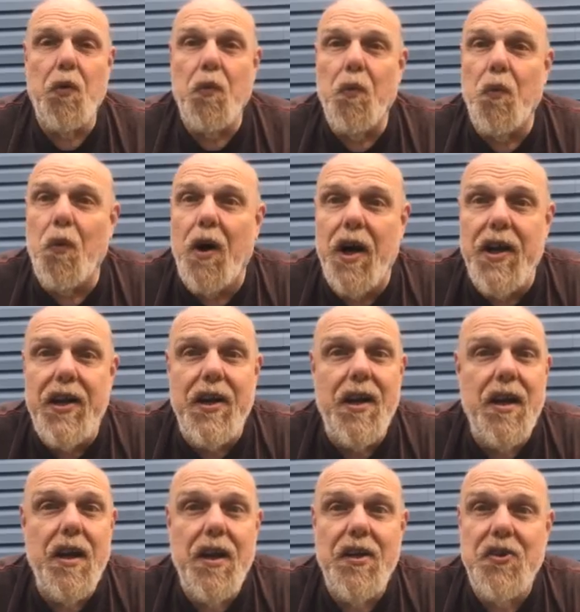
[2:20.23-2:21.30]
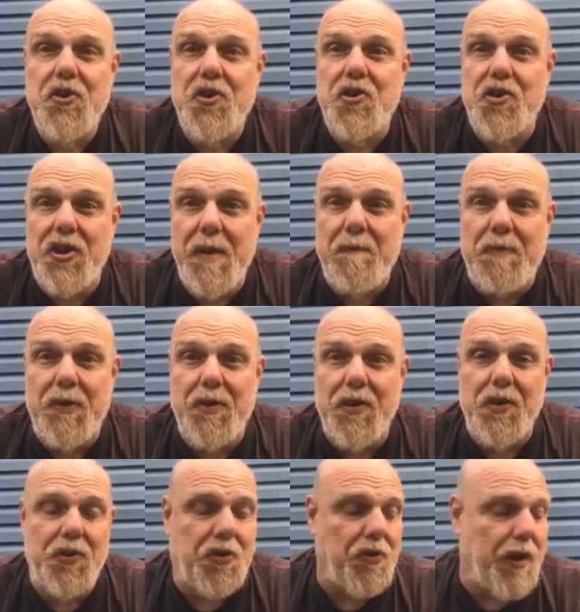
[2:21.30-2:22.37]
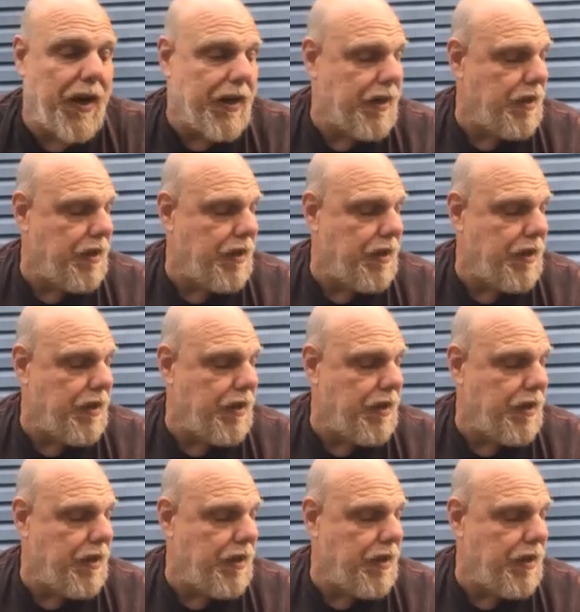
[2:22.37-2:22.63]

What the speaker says: one simple little trick.